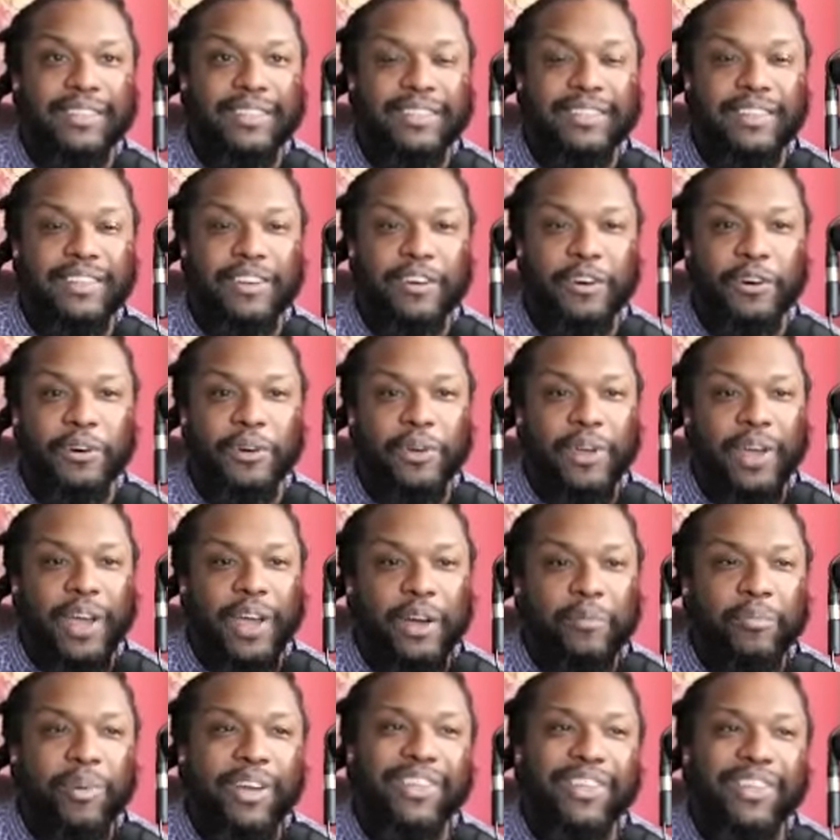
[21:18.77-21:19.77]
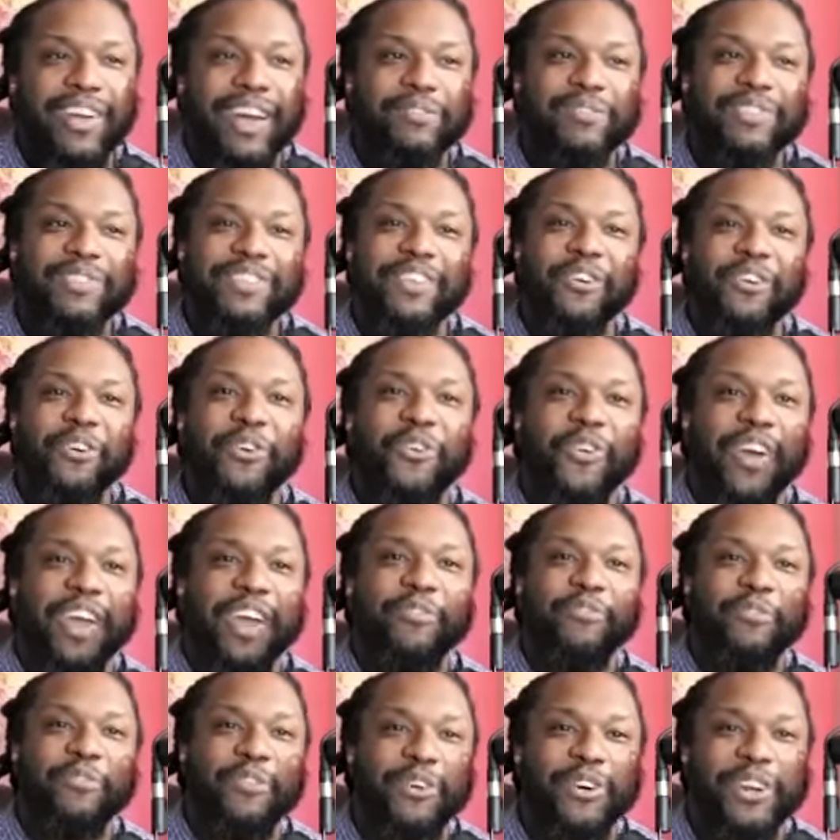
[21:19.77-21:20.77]
So, brother, I'm so
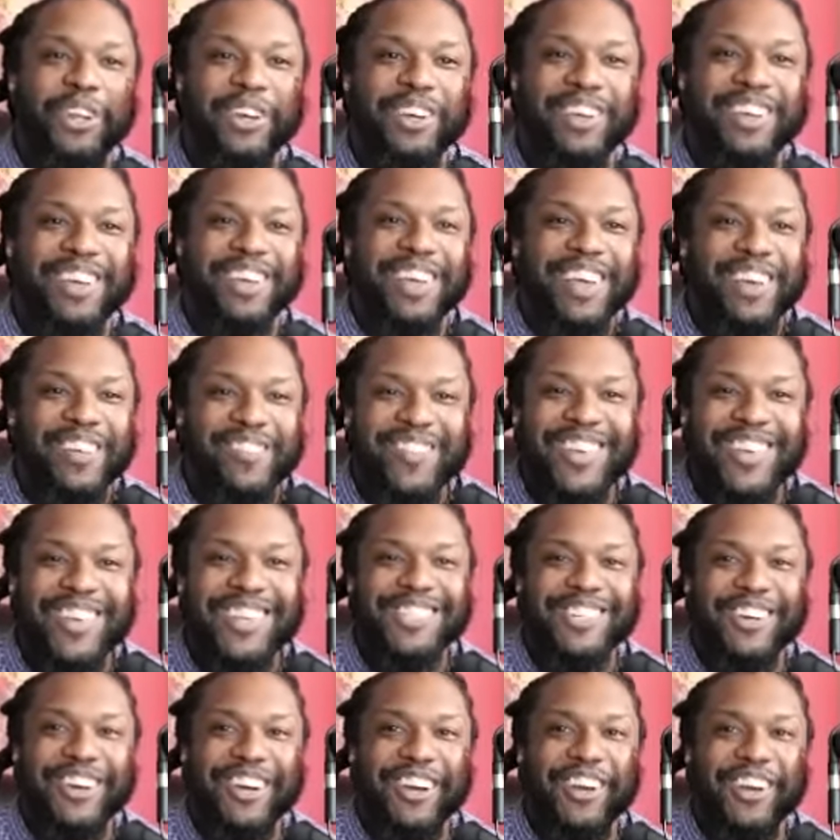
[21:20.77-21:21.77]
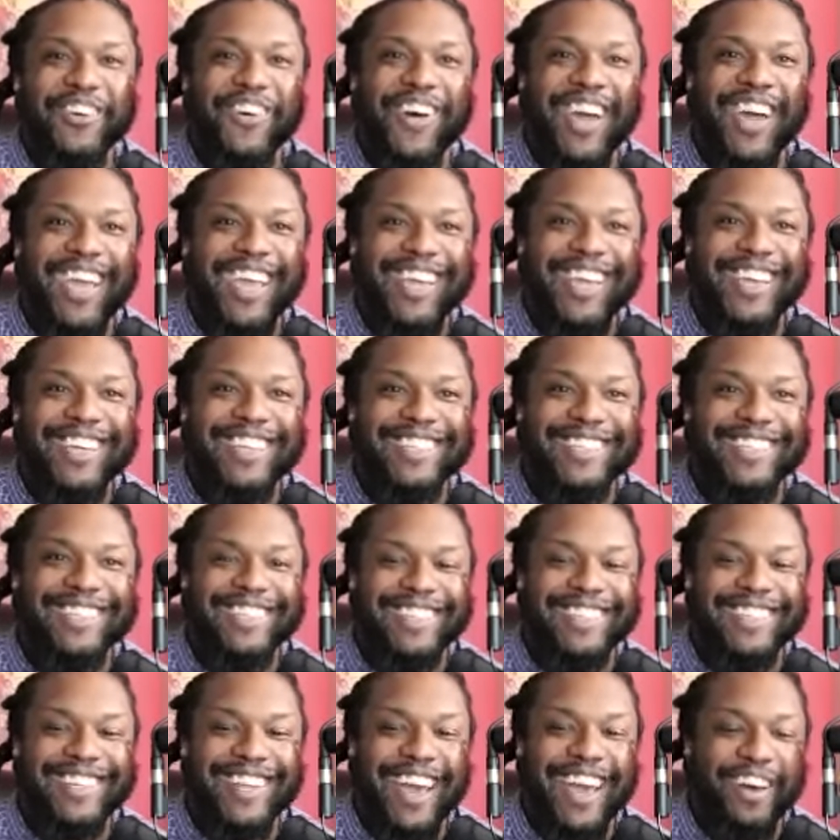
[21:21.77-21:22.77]
grateful to meet your acquaintance
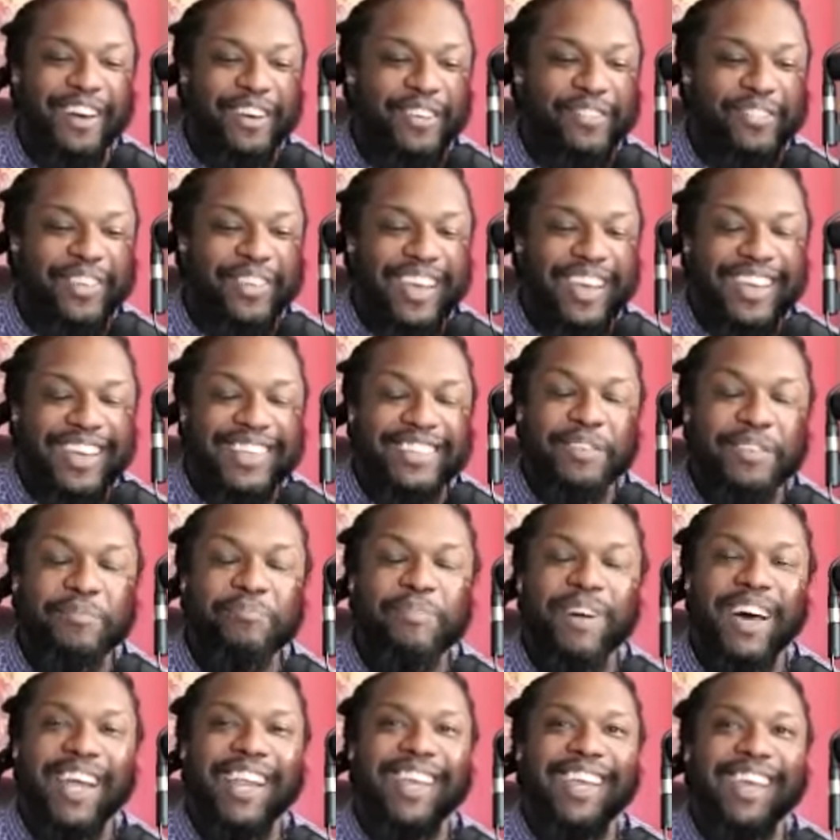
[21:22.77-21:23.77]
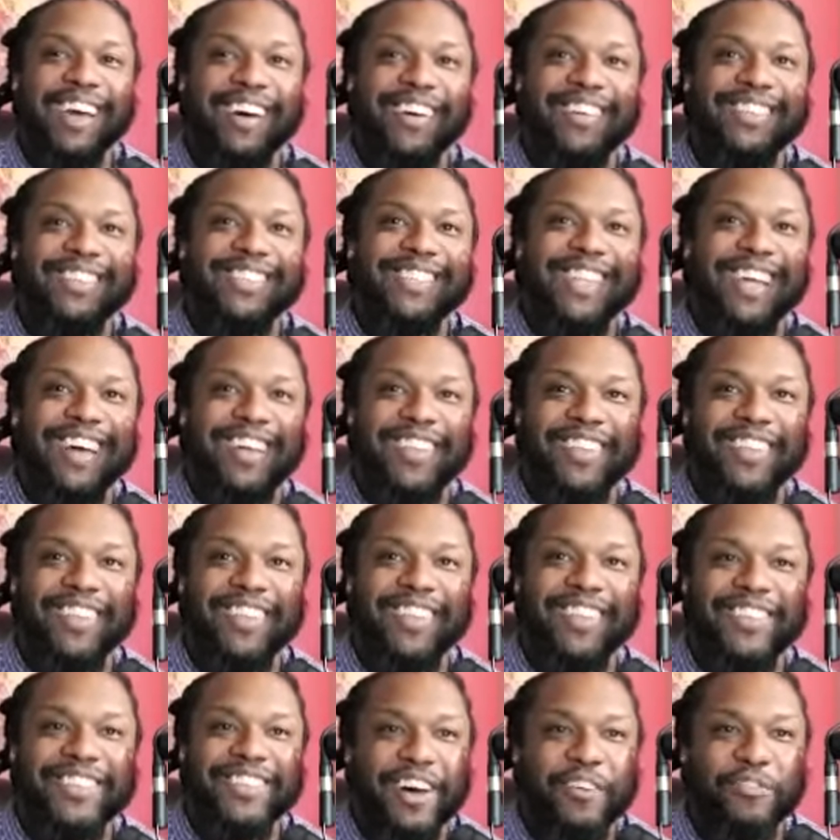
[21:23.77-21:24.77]
and have somebody else down there in
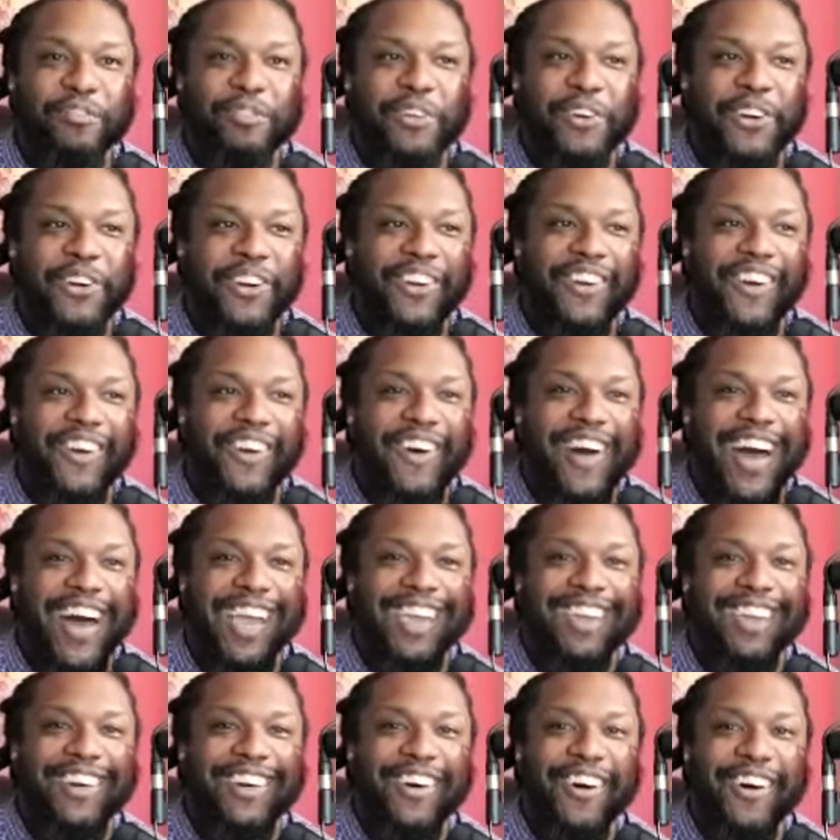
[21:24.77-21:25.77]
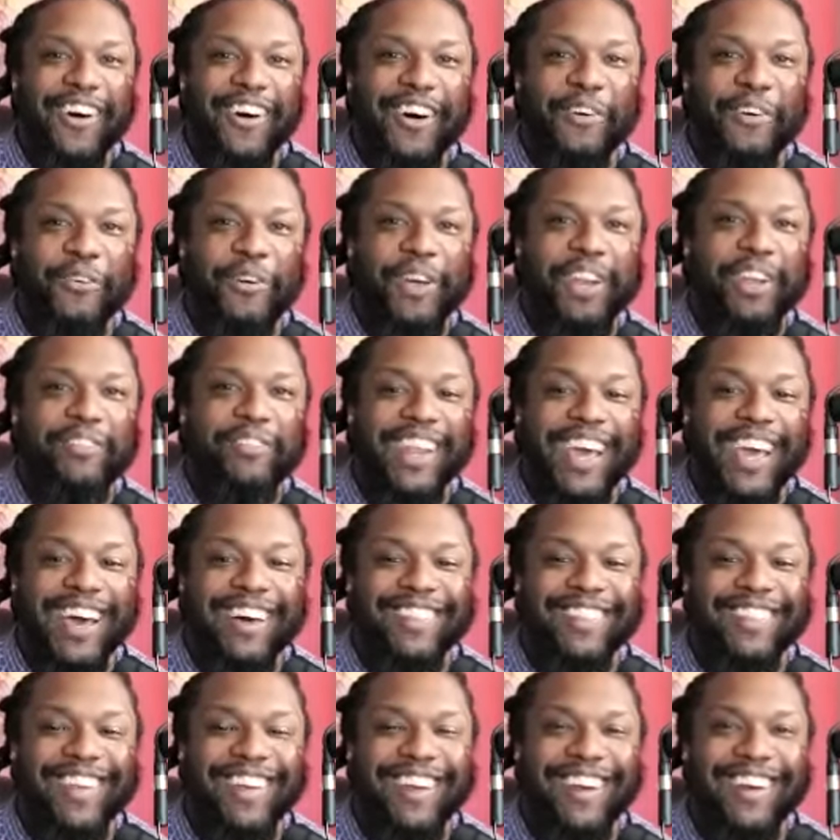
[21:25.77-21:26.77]
South Florida who I can call when I'm
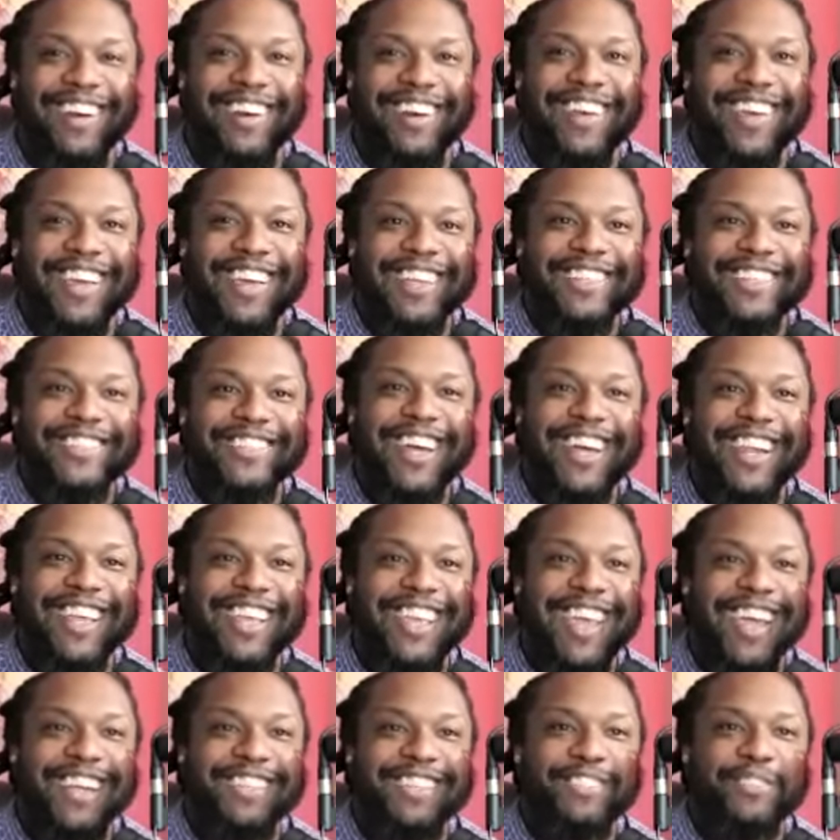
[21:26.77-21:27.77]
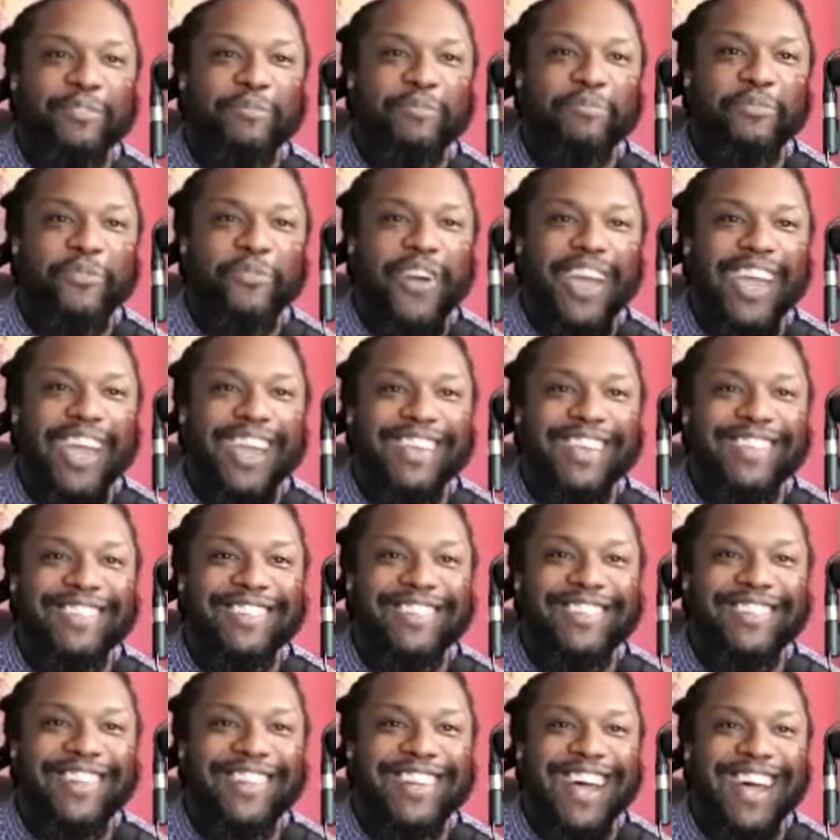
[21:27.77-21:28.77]
down there trying to catch some rays
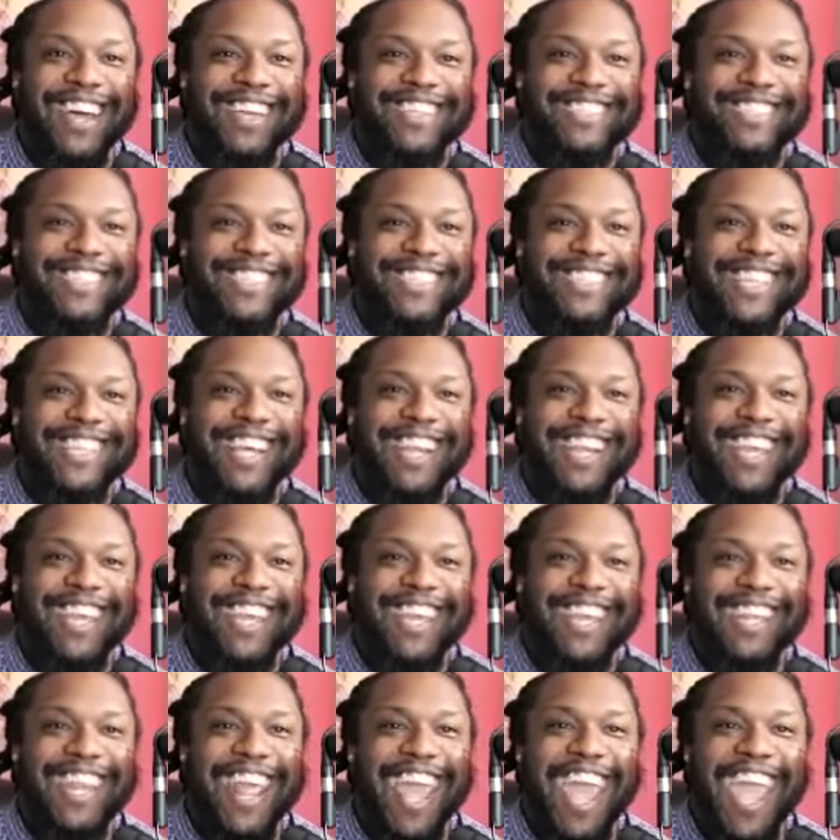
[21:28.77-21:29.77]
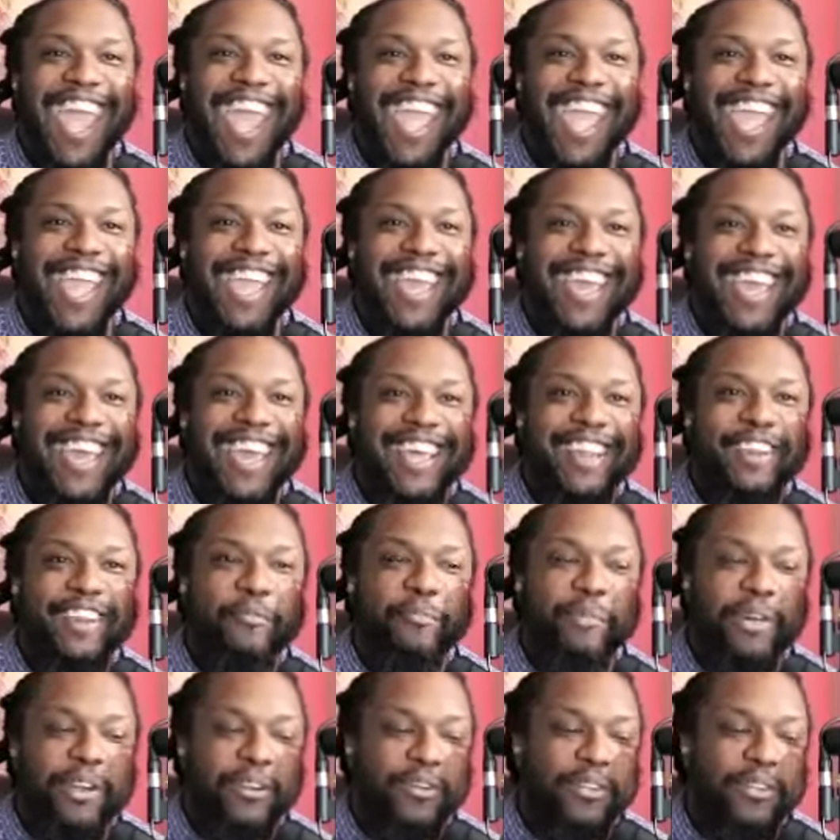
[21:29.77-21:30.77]
on a nice sunny day in the
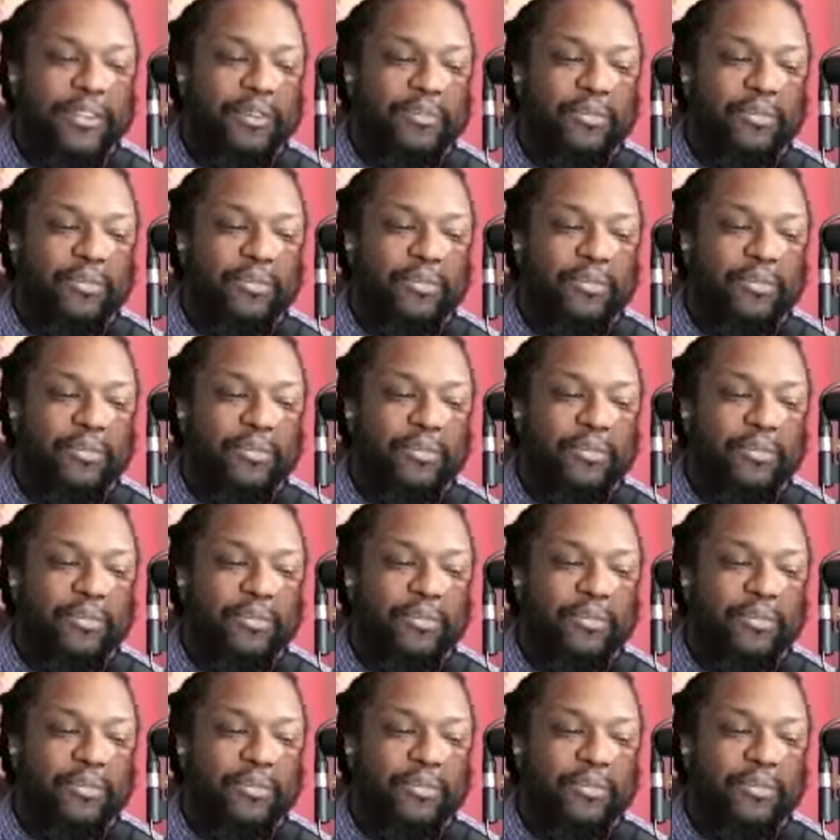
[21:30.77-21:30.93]
middle of